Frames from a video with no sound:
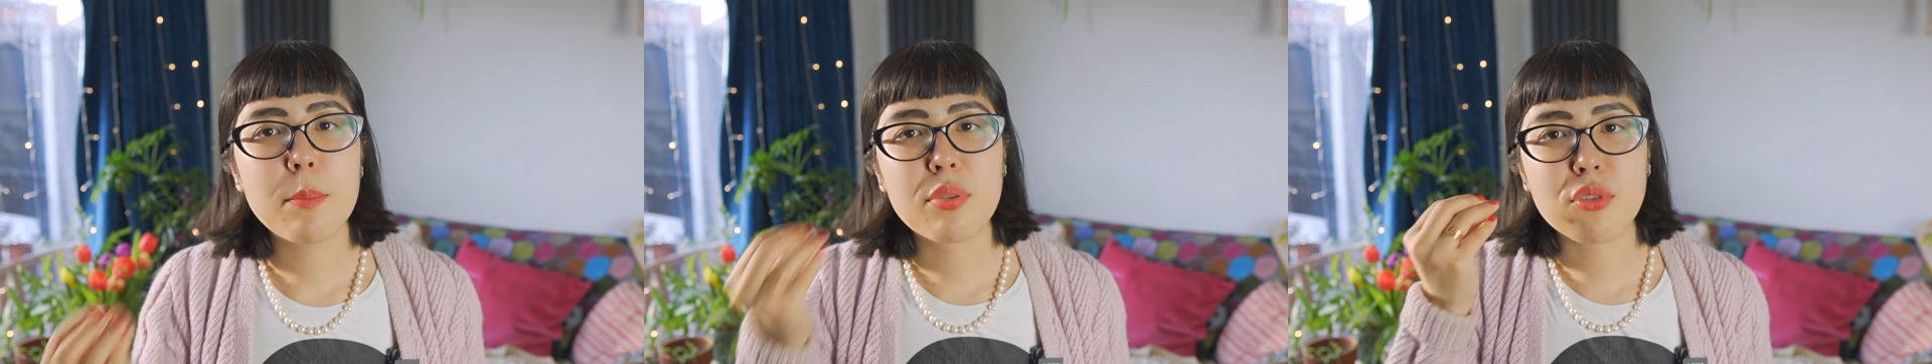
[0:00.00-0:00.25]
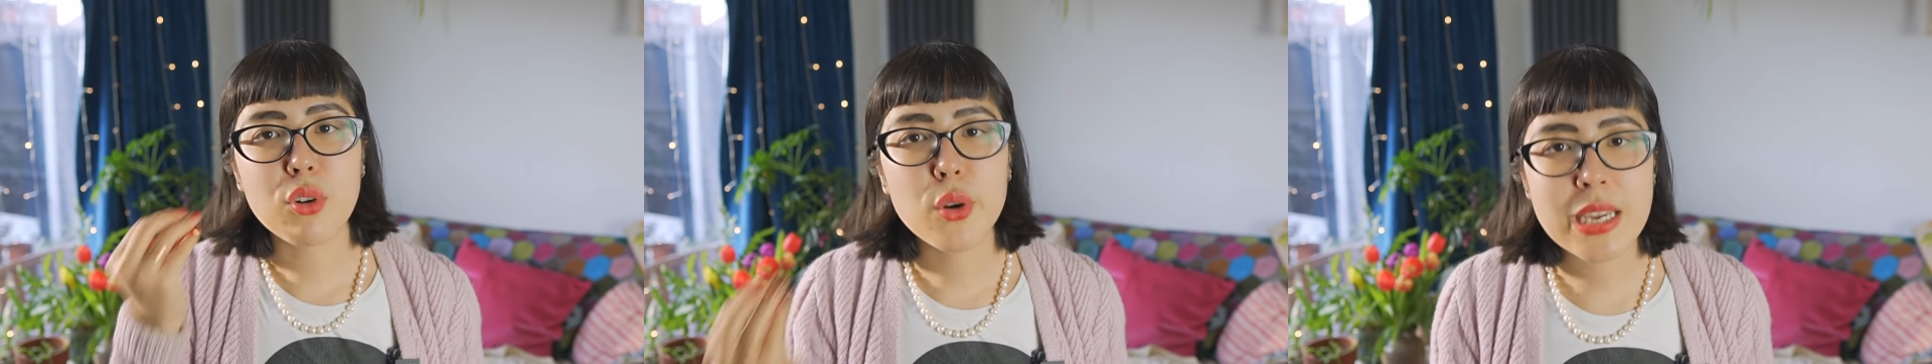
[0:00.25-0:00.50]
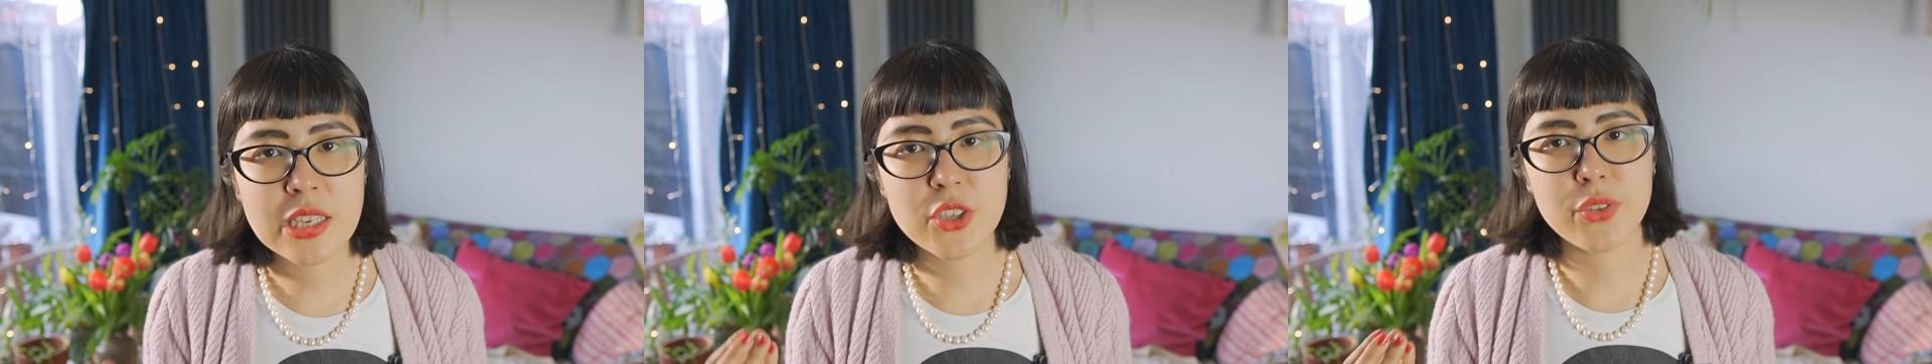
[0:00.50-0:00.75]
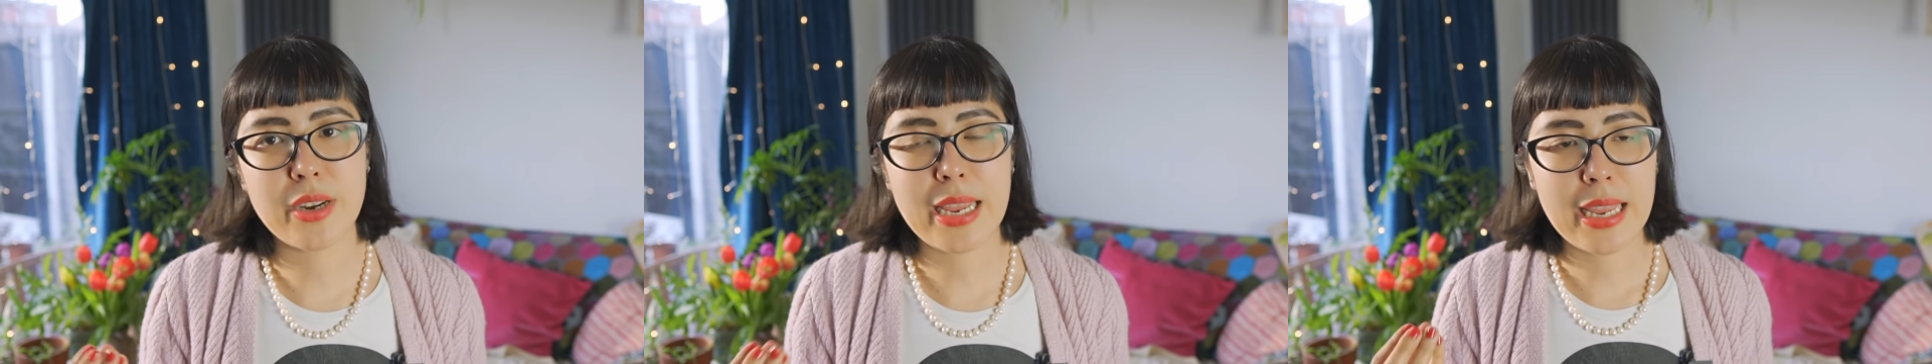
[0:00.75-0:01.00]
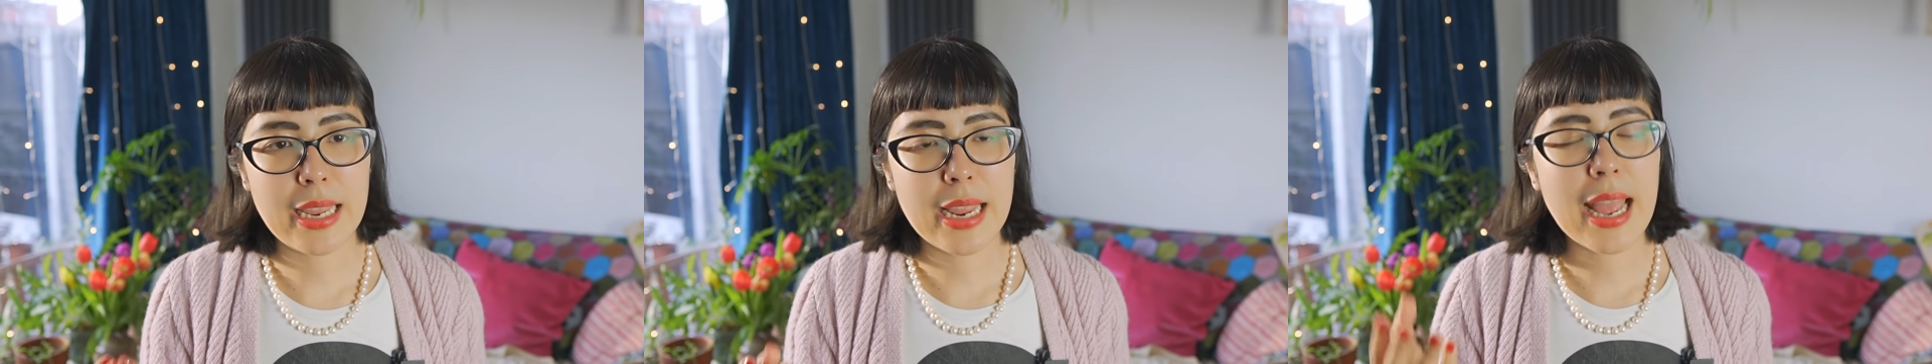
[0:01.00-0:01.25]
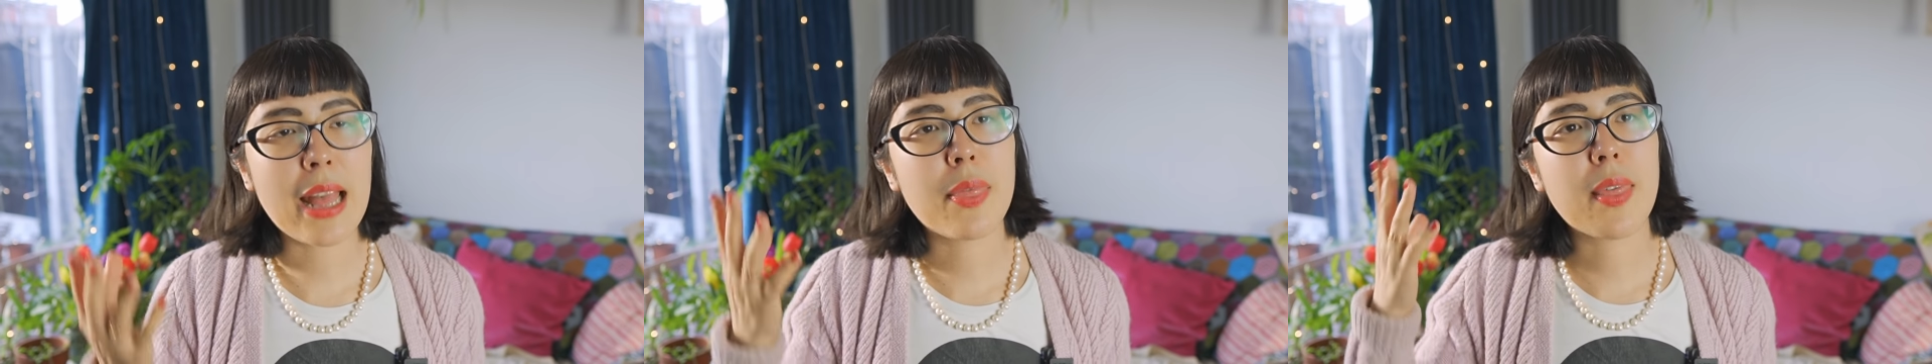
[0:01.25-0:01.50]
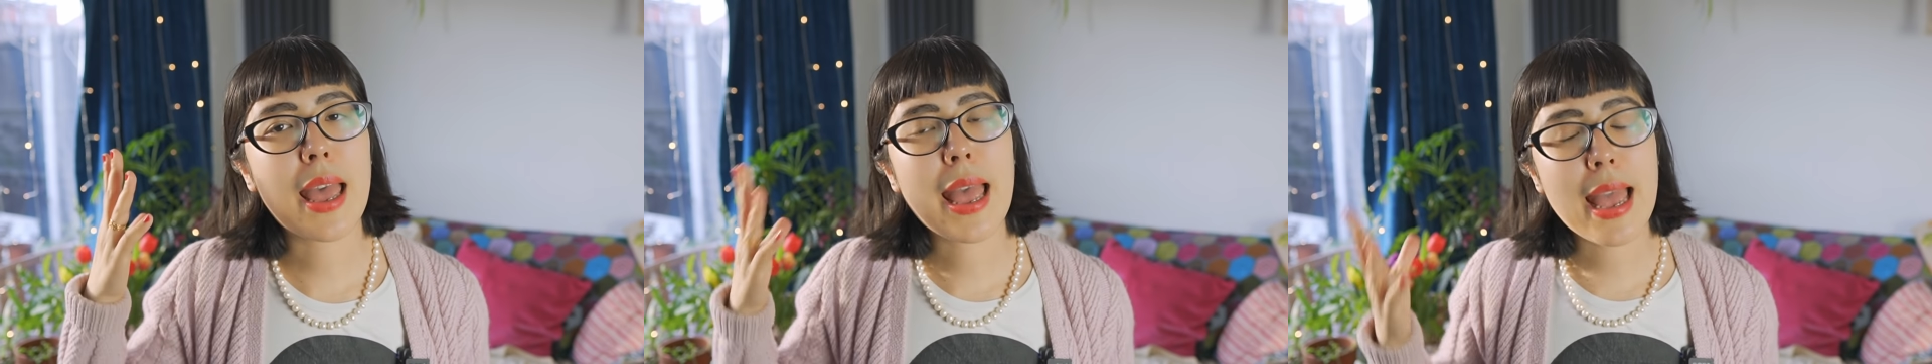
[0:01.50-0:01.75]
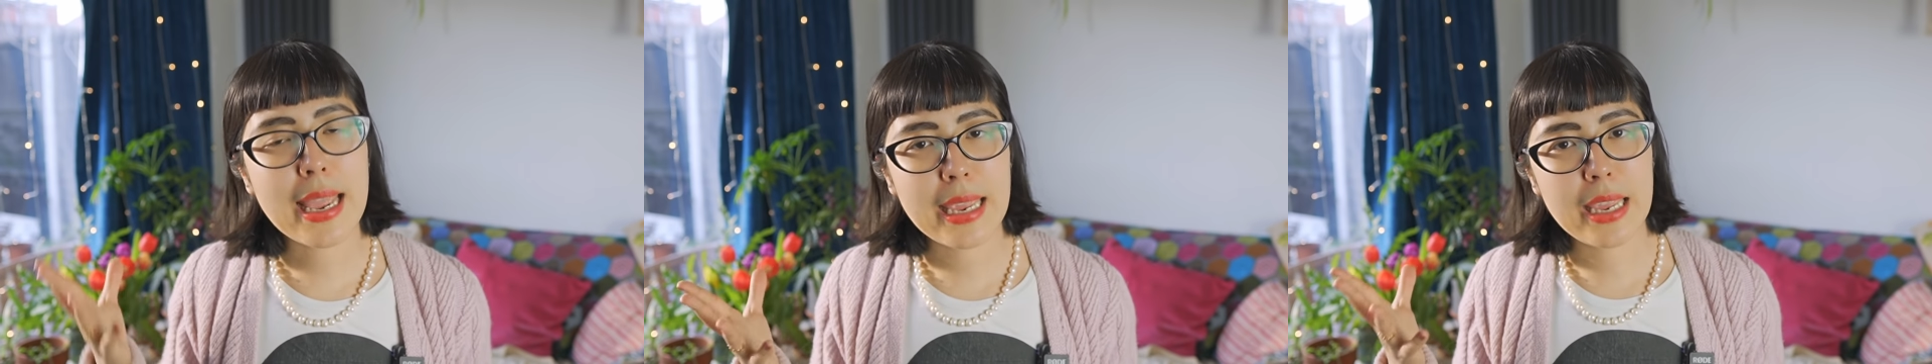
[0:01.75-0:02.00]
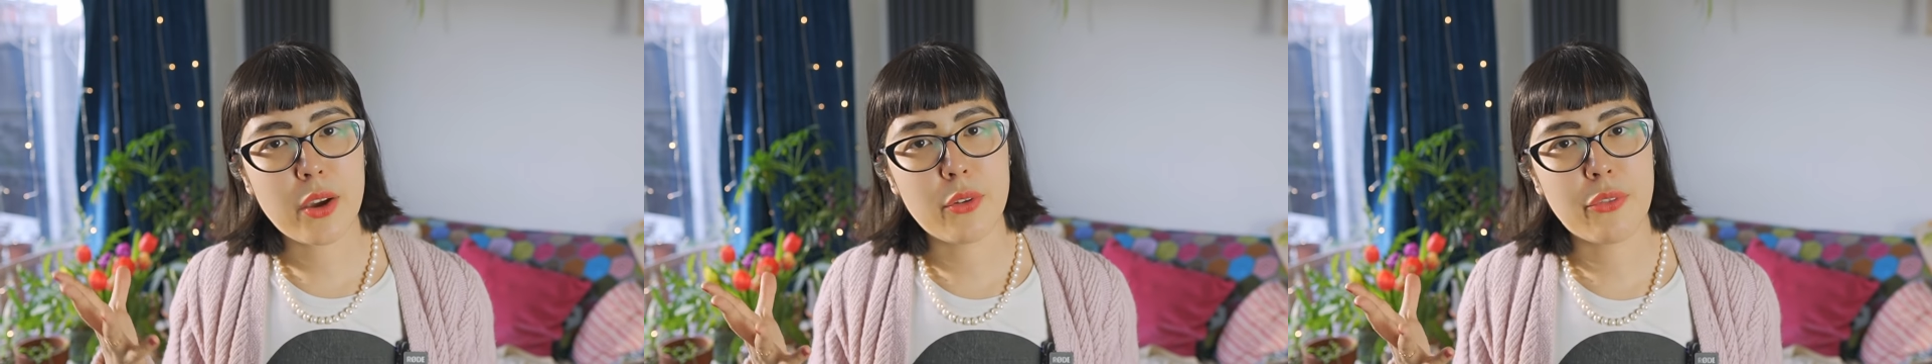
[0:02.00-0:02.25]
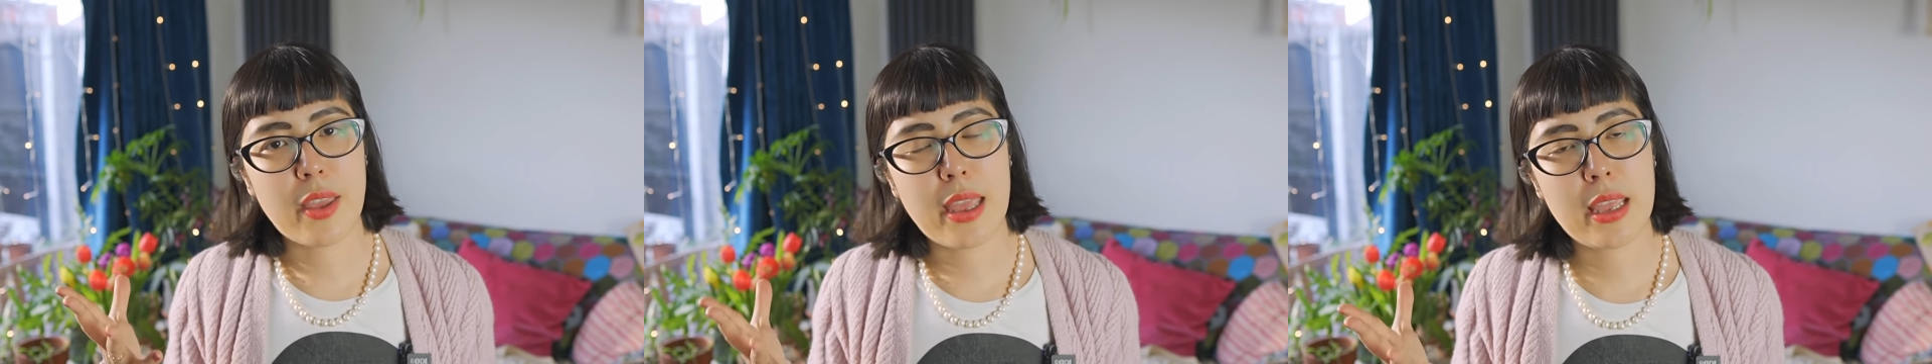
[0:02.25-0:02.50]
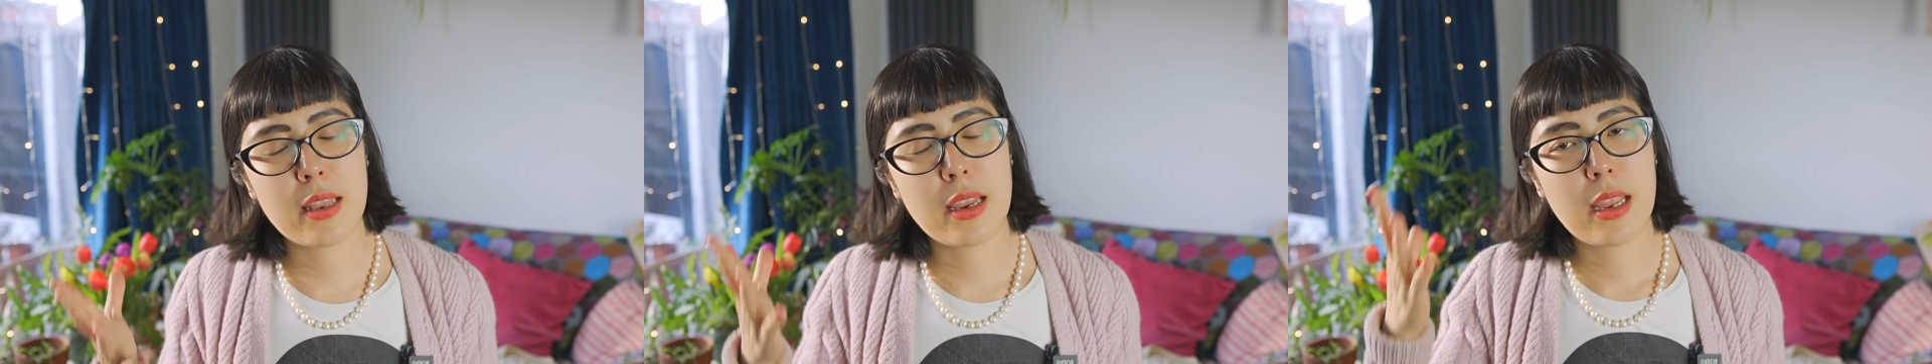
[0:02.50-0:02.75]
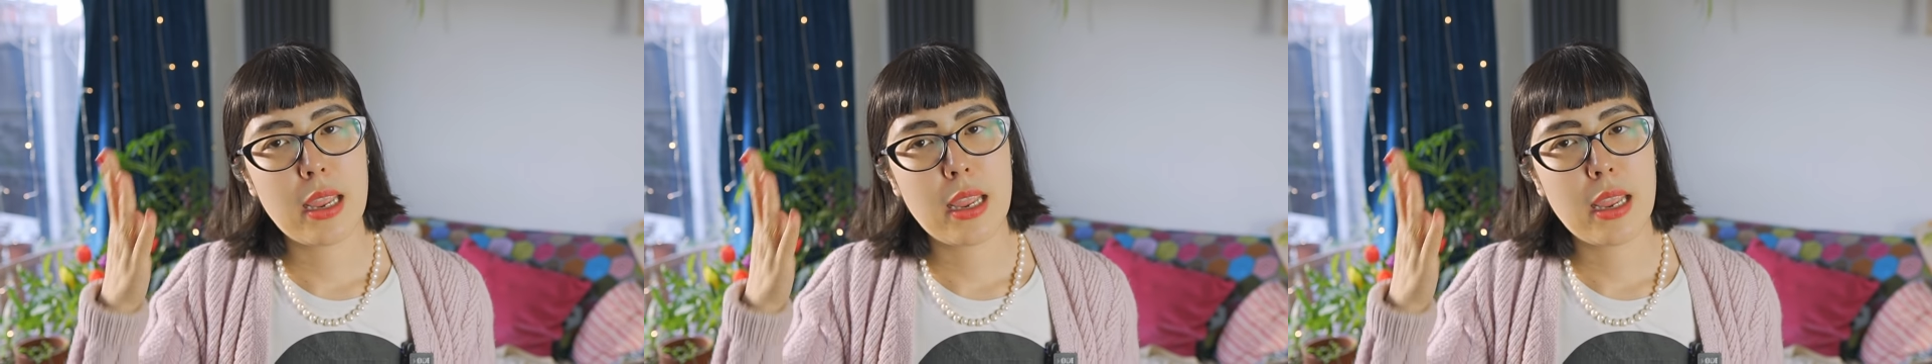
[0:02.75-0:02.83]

embroidery and the hanging of it